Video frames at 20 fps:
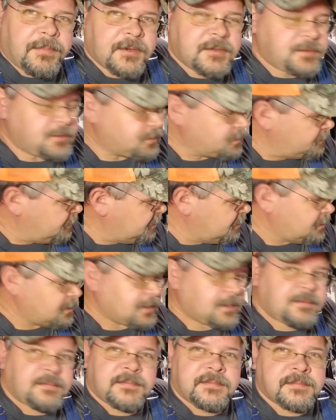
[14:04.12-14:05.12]
you some
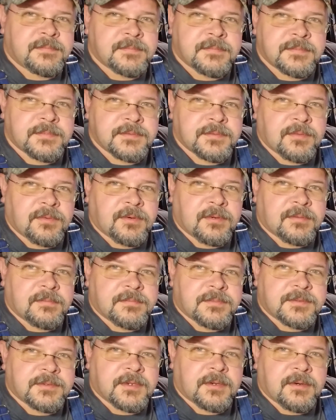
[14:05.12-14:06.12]
honey, sorghum
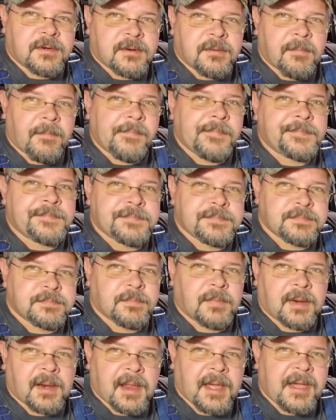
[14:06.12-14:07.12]
syrup,
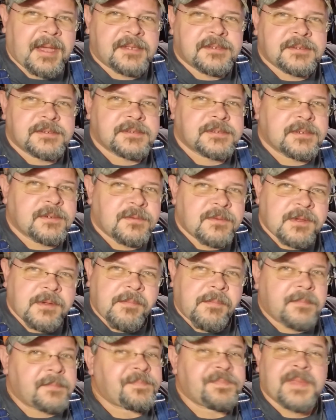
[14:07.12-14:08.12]
molasses on it.
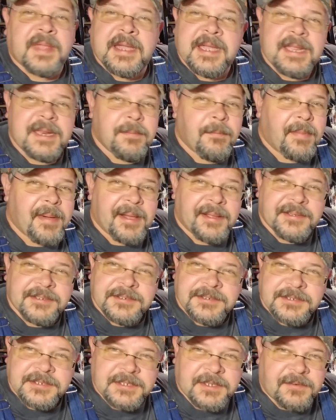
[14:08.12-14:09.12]
Eat it by
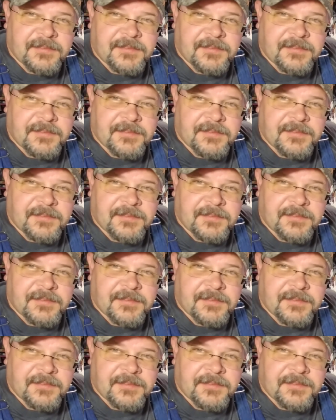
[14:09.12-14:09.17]
itself.